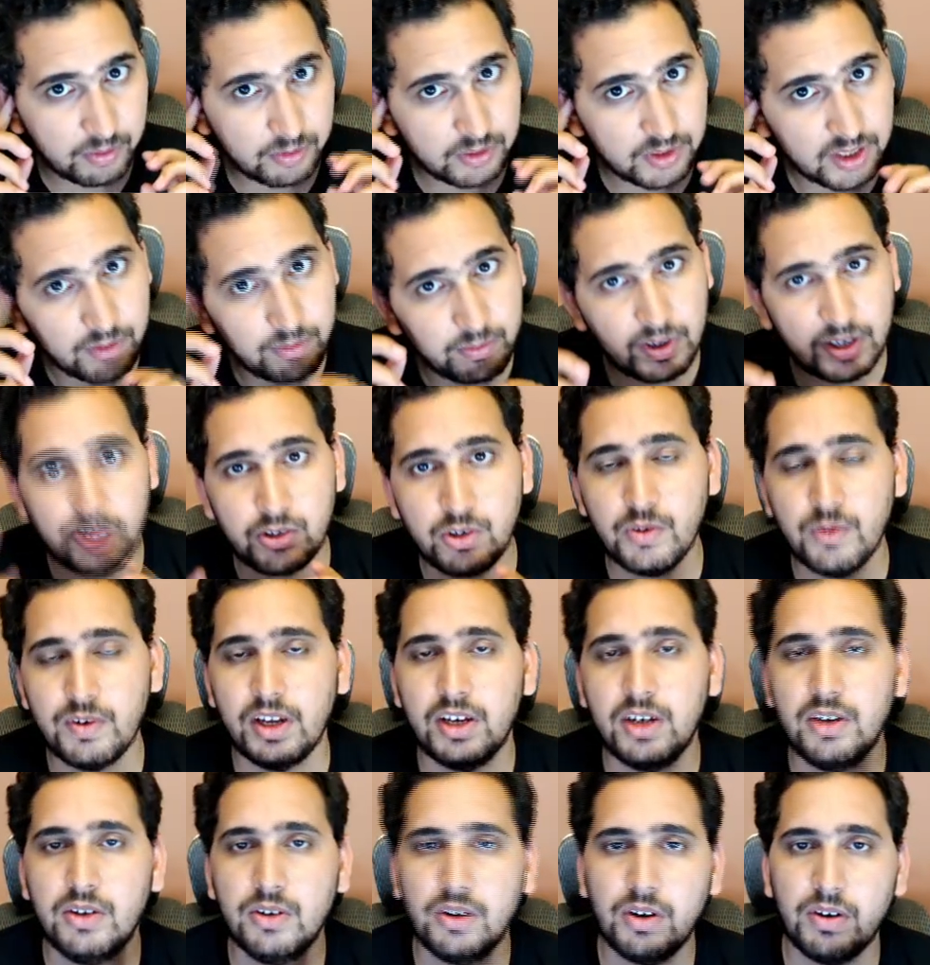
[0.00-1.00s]
the new
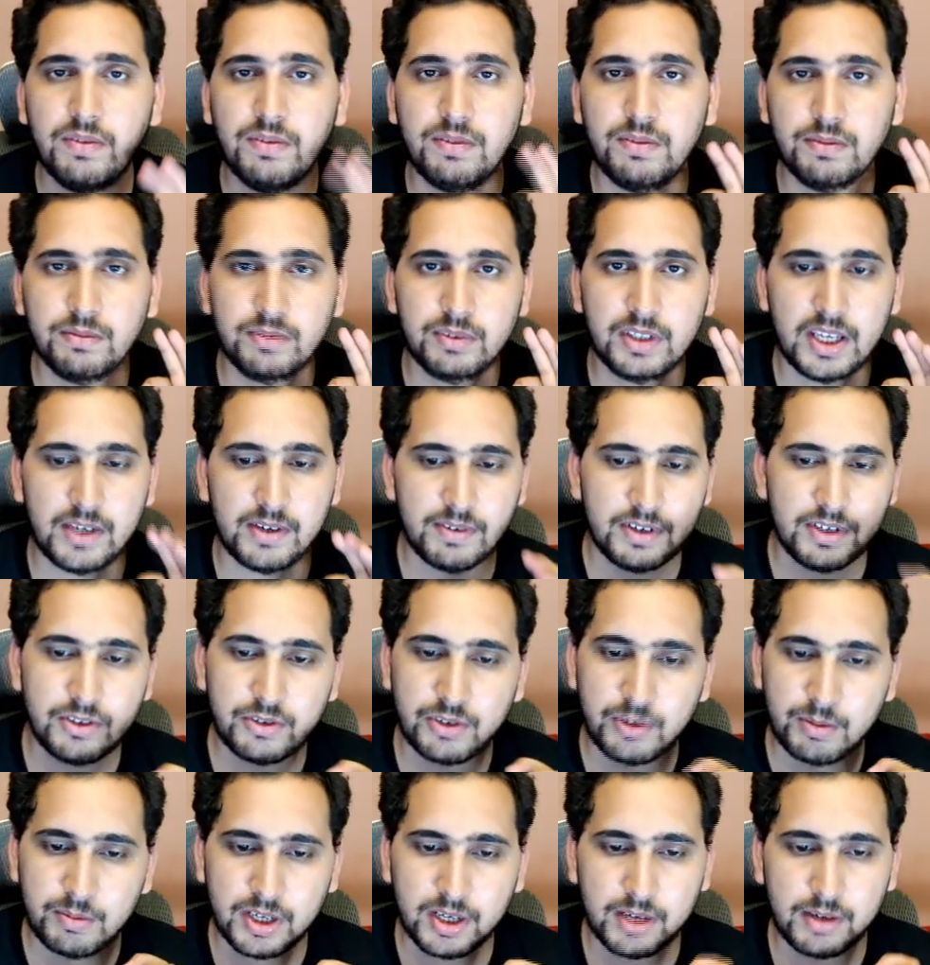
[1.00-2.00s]
value of key 1
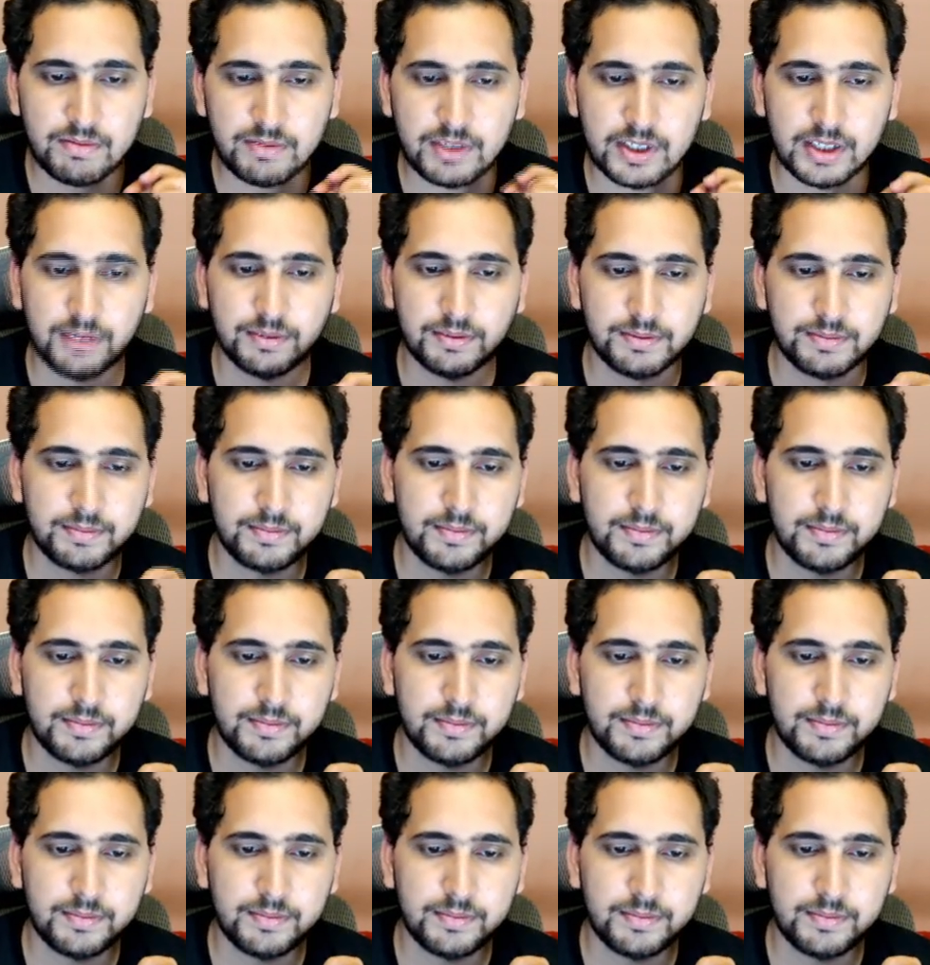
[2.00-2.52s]
should become 5.